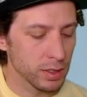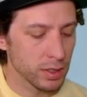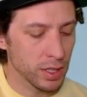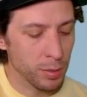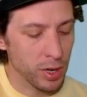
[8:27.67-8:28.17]

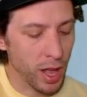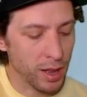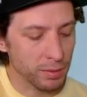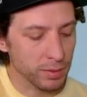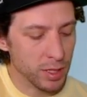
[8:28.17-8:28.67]
Some are
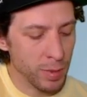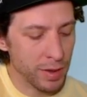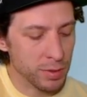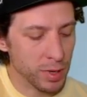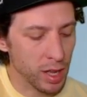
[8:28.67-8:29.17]
not. Some
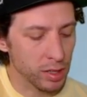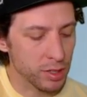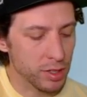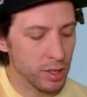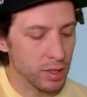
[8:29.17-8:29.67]
have some
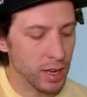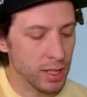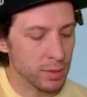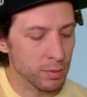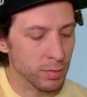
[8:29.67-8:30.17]
colors, so you can
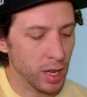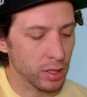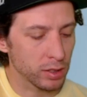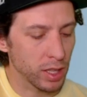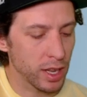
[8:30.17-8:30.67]
add some
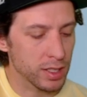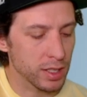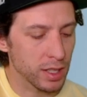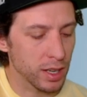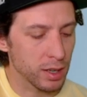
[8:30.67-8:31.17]
colored lines
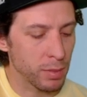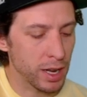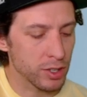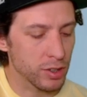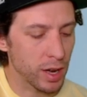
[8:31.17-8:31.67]
in there to
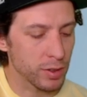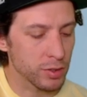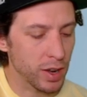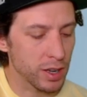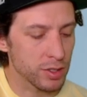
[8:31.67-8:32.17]
match your driver's
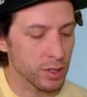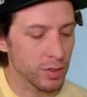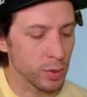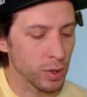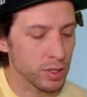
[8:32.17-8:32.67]
fire suit
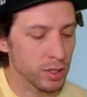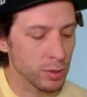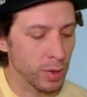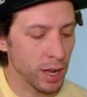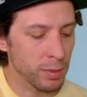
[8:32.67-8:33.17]
if you want to,
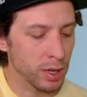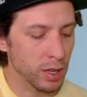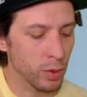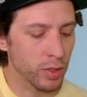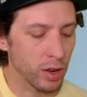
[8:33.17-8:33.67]
but I'm going to
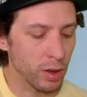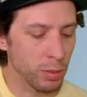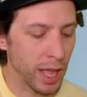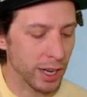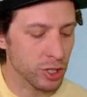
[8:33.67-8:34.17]
go with an all
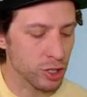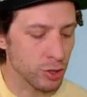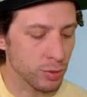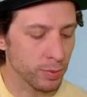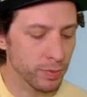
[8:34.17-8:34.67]
black shoe.